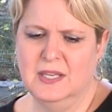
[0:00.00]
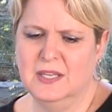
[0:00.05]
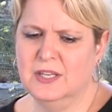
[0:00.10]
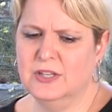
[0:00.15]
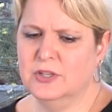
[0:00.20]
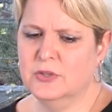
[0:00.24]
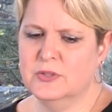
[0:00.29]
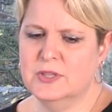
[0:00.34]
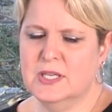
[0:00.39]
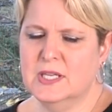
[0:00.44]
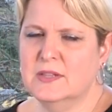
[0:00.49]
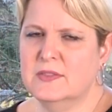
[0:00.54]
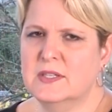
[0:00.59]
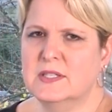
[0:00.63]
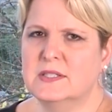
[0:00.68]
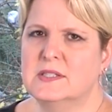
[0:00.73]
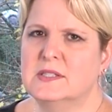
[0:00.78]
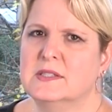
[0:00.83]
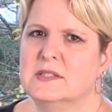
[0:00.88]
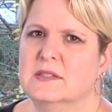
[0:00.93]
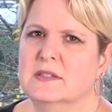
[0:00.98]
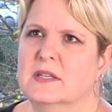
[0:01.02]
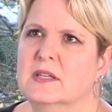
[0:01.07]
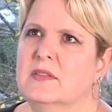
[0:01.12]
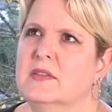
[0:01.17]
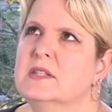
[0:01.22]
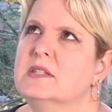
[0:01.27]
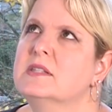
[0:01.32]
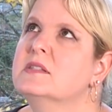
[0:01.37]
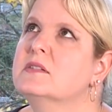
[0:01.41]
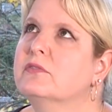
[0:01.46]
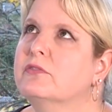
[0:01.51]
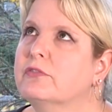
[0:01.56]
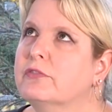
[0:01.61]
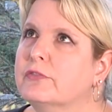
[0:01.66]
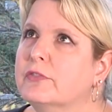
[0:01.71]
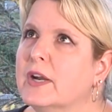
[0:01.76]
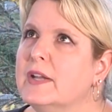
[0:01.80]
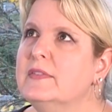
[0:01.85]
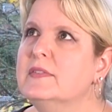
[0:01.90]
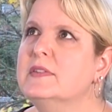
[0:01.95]
You know, in this
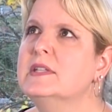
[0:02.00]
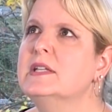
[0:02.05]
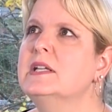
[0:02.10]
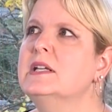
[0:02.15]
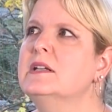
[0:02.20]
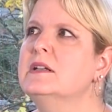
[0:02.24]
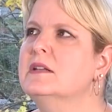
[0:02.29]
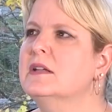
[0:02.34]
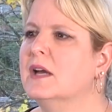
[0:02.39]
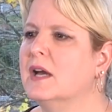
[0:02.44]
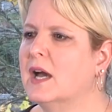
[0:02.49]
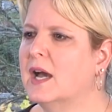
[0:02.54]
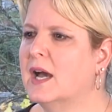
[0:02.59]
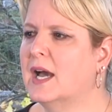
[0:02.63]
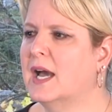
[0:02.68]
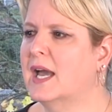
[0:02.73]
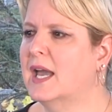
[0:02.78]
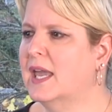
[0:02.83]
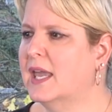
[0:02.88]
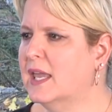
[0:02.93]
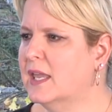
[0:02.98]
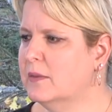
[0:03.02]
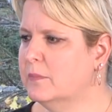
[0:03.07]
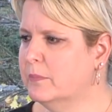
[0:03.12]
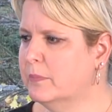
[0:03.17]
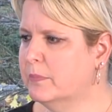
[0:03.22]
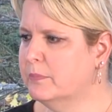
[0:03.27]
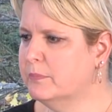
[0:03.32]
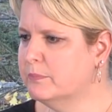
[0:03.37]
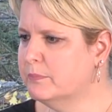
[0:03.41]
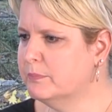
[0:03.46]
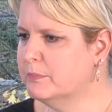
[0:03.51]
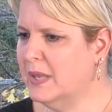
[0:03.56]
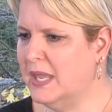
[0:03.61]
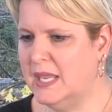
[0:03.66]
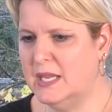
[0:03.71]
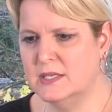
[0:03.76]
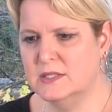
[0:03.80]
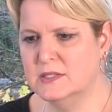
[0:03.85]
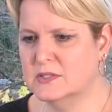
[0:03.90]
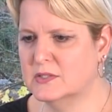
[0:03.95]
frenzied,
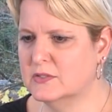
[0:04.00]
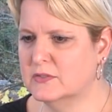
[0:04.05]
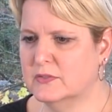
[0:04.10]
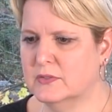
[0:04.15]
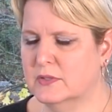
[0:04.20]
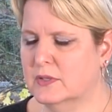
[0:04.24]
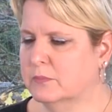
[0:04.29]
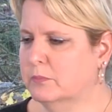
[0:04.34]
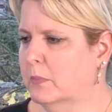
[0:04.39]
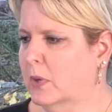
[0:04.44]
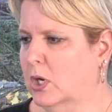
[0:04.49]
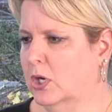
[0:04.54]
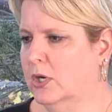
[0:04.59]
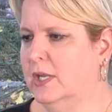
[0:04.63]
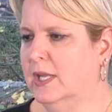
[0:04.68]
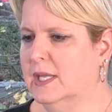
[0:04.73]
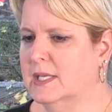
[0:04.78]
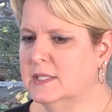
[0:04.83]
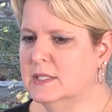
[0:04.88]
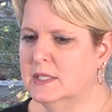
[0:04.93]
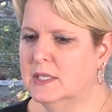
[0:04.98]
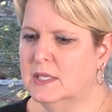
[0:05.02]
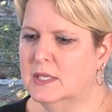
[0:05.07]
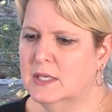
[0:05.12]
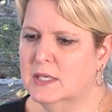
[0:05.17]
high-paced market,